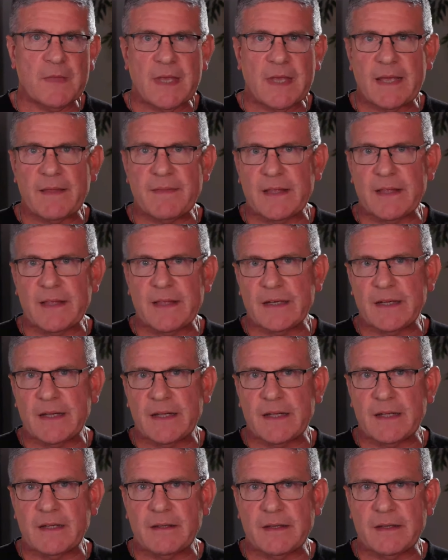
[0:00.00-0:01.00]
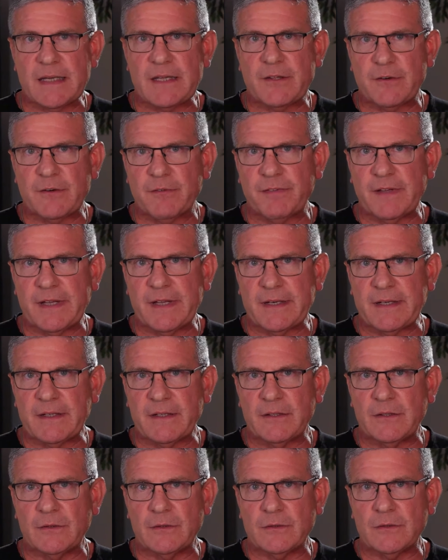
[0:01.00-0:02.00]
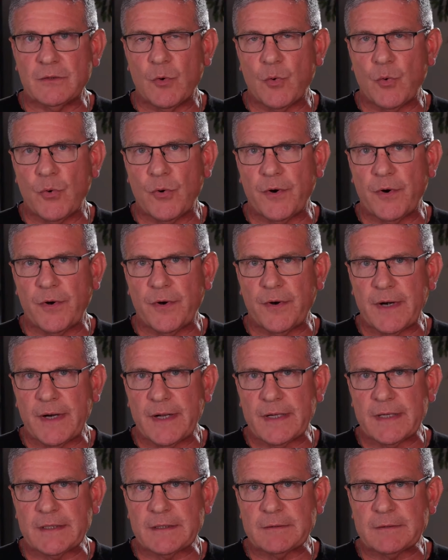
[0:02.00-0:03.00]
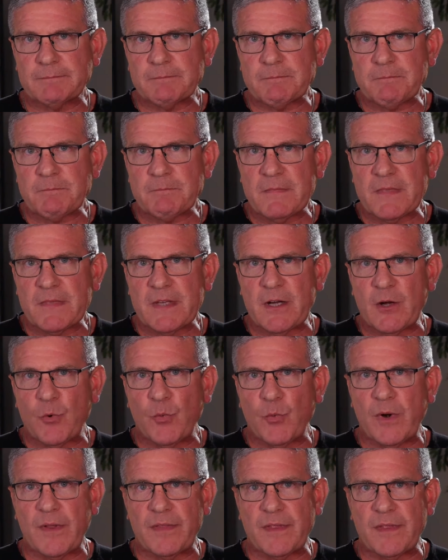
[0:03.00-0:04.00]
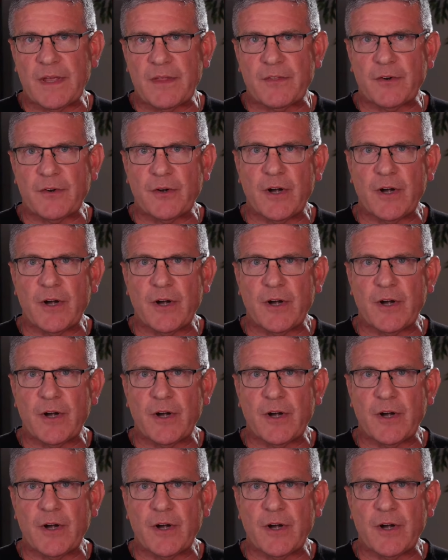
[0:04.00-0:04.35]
And then either fentanyl or one of the other